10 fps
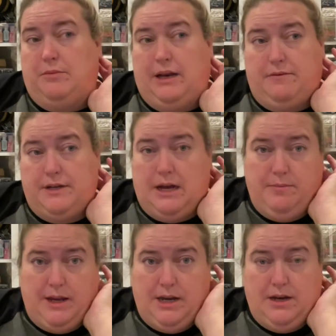at every time
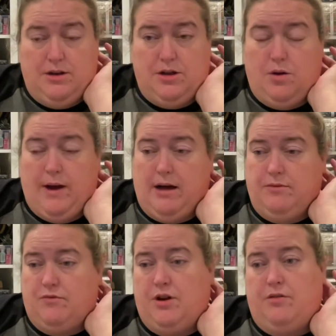they needed to go out
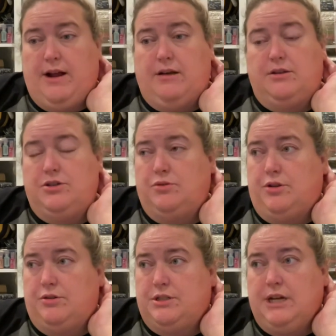and run around and do all
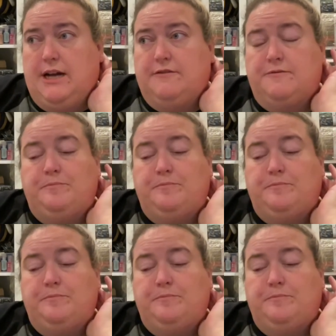their stuff,